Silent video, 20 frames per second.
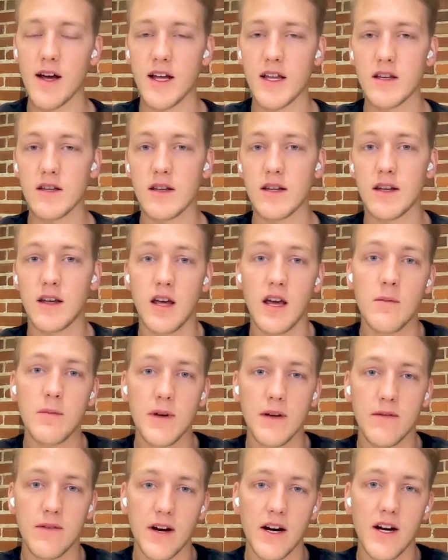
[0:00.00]
And it can
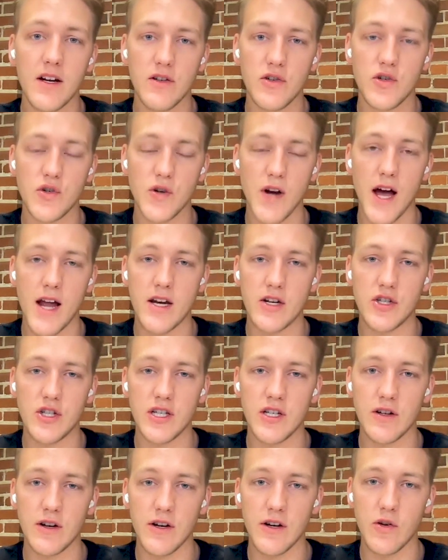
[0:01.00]
be a very good
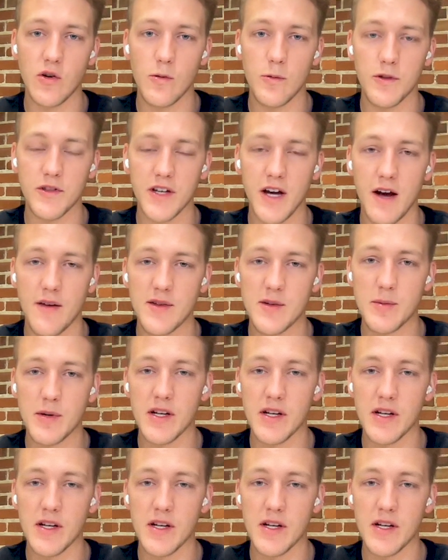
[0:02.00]
strategy during normal times.